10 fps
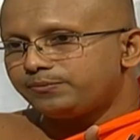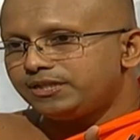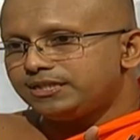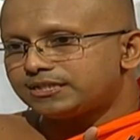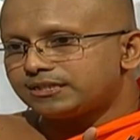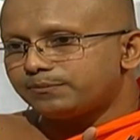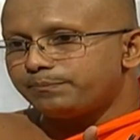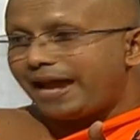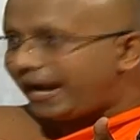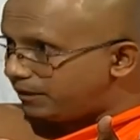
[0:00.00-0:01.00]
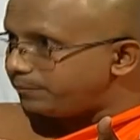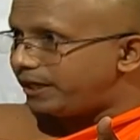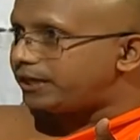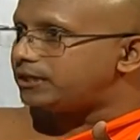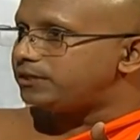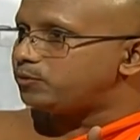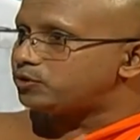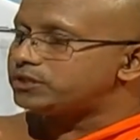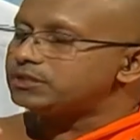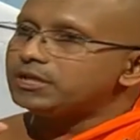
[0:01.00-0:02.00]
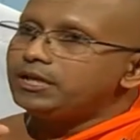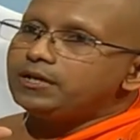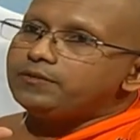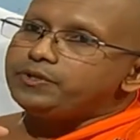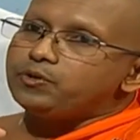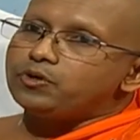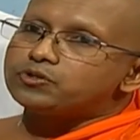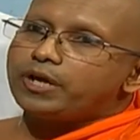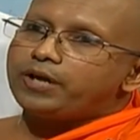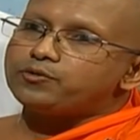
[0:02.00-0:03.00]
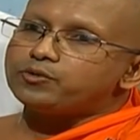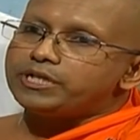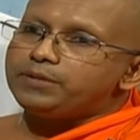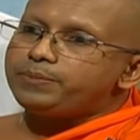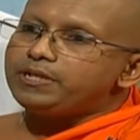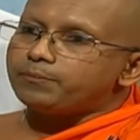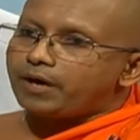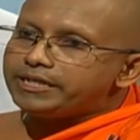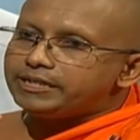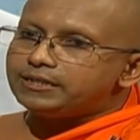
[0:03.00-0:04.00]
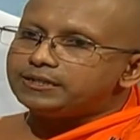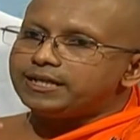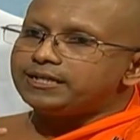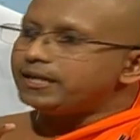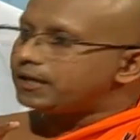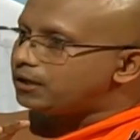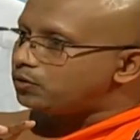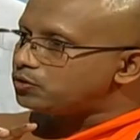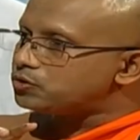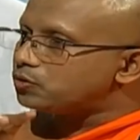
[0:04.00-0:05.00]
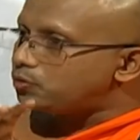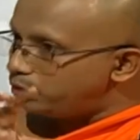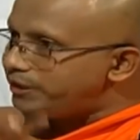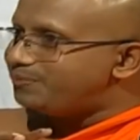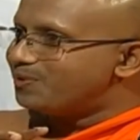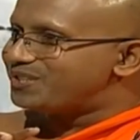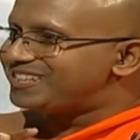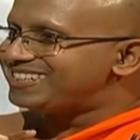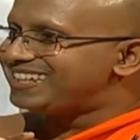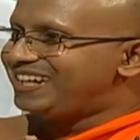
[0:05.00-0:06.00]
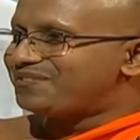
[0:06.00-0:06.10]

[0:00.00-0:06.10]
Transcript: these bad mental emotions, we also have to keep in mind that there are also good emotions.